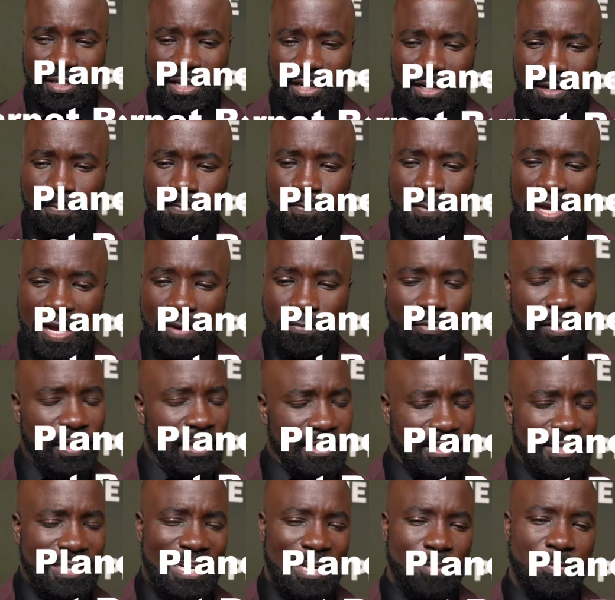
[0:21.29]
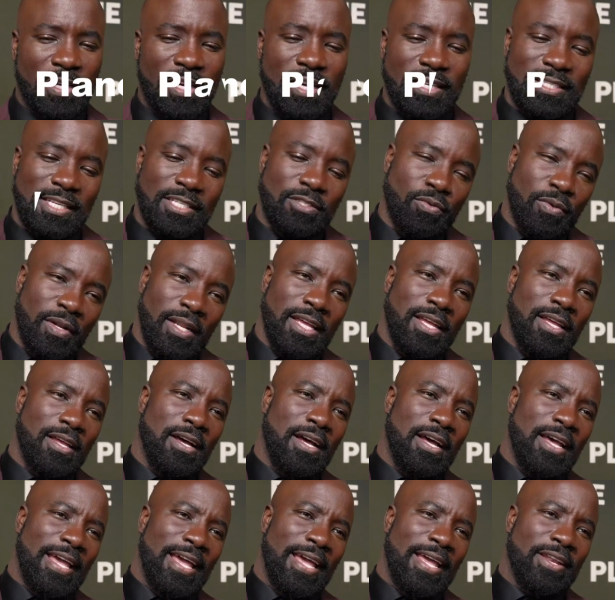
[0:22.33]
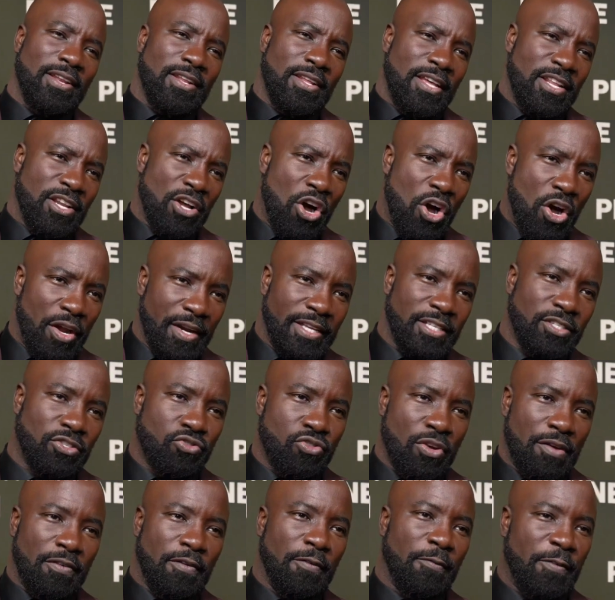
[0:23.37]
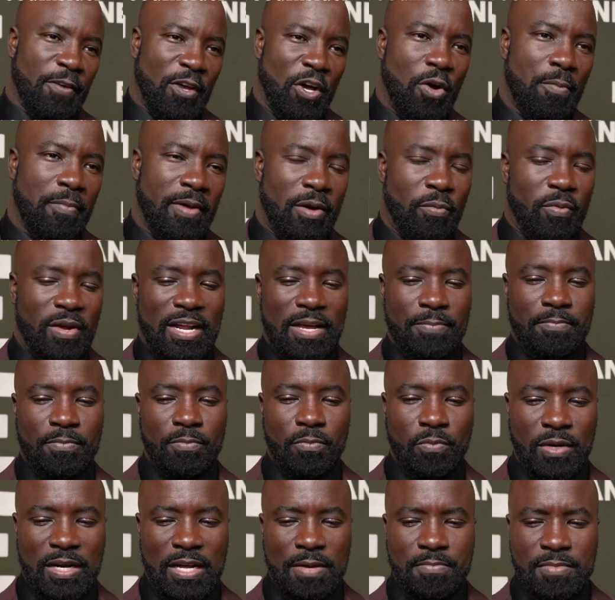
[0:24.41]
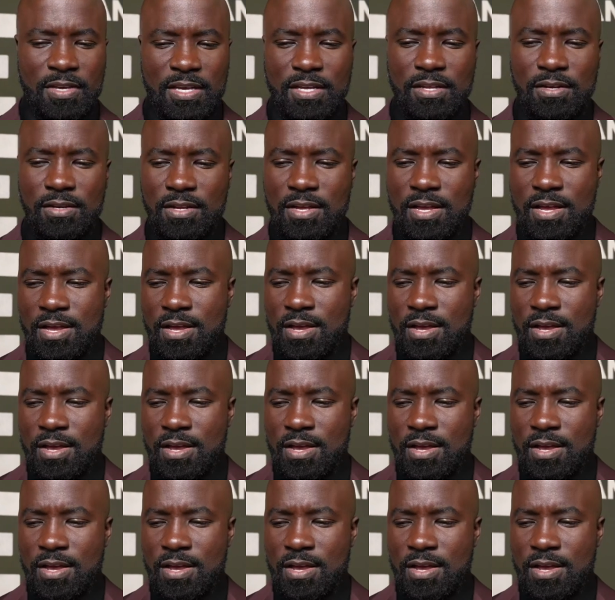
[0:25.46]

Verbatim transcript: Um, I'm really excited because it's really a, an audience-driven film, and what I what I mean